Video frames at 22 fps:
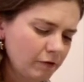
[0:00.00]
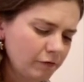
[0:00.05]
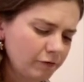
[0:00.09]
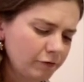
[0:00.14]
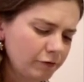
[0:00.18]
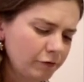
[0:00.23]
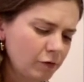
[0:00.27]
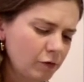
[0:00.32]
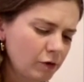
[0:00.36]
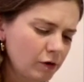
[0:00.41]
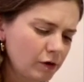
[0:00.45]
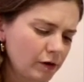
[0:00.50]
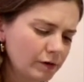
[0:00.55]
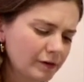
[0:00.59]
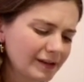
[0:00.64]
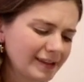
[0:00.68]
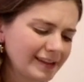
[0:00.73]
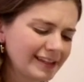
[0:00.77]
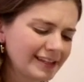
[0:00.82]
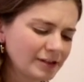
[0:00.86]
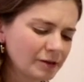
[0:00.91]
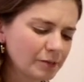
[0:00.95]
for,
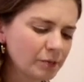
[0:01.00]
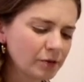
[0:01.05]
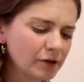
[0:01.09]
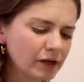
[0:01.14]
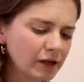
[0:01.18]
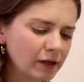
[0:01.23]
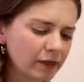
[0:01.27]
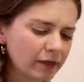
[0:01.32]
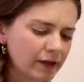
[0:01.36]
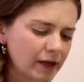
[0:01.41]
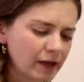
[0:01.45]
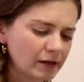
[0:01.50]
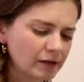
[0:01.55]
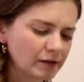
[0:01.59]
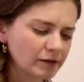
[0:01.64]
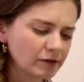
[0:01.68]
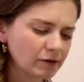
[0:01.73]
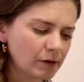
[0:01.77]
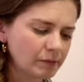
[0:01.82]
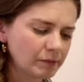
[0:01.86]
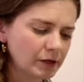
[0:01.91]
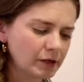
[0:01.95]
these are pretty thin,
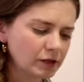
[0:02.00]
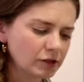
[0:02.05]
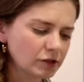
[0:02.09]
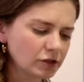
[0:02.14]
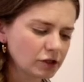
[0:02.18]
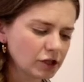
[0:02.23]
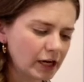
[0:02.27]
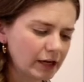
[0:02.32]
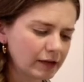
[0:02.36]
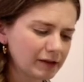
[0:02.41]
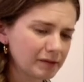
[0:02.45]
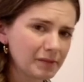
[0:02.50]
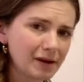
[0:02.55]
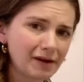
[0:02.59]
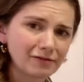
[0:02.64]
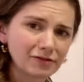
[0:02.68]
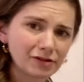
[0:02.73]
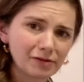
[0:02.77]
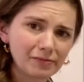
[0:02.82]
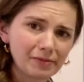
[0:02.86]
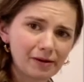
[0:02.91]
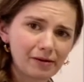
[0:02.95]
so I'm gonna check them
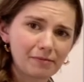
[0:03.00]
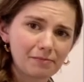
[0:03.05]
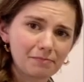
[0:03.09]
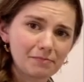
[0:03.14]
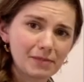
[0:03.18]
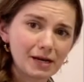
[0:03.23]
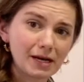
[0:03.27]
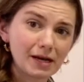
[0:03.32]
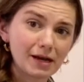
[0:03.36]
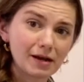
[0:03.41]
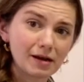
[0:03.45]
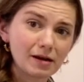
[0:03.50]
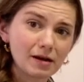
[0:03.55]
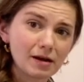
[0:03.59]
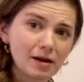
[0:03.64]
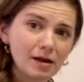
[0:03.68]
after about a minute.